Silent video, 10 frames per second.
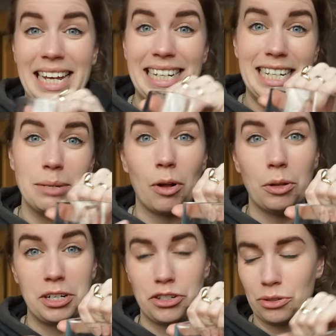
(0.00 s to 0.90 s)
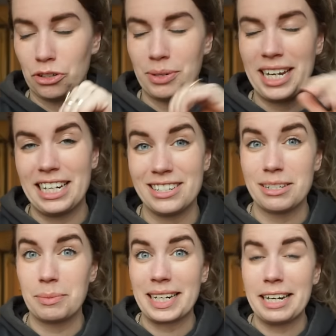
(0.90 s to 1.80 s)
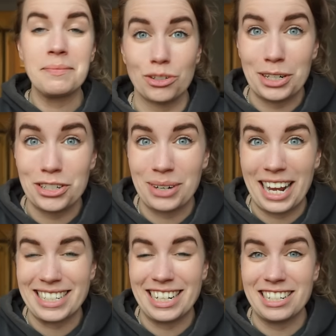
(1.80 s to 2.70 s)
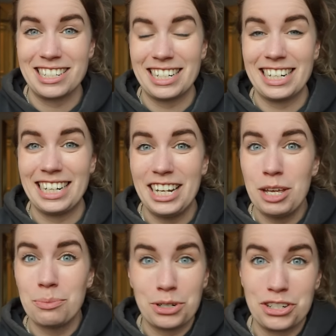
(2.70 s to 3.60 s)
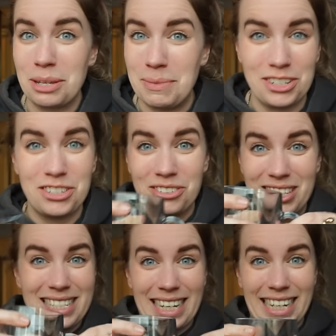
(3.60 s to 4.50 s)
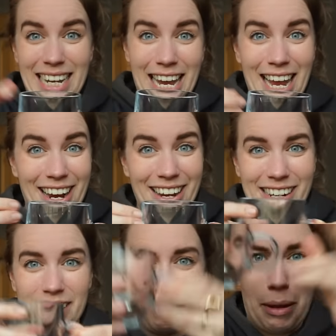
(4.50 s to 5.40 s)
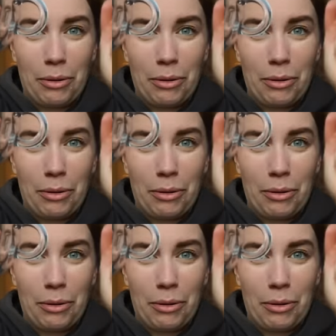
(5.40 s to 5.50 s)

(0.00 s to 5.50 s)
I keep all my jewelry in it typically, so I don't accidentally push them into the sink and can't get them